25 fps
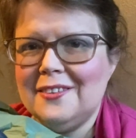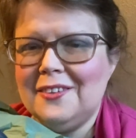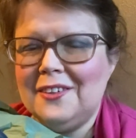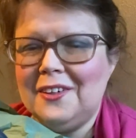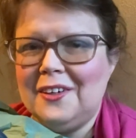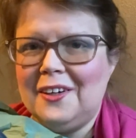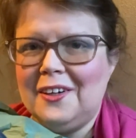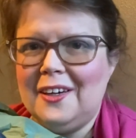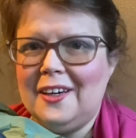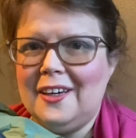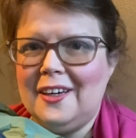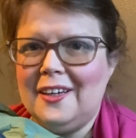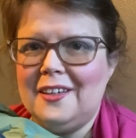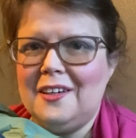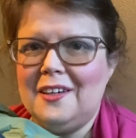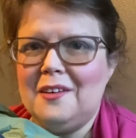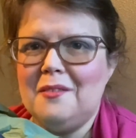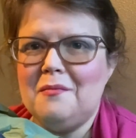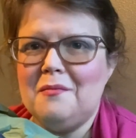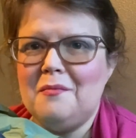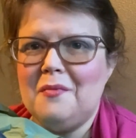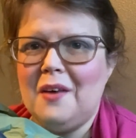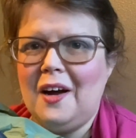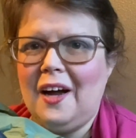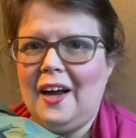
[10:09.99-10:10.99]
on
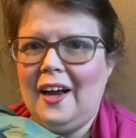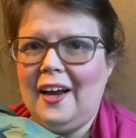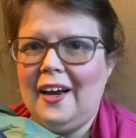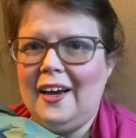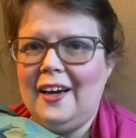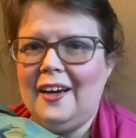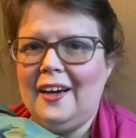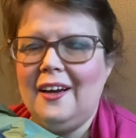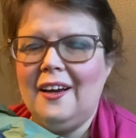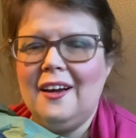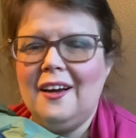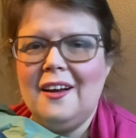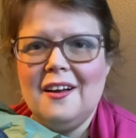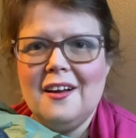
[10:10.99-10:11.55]
my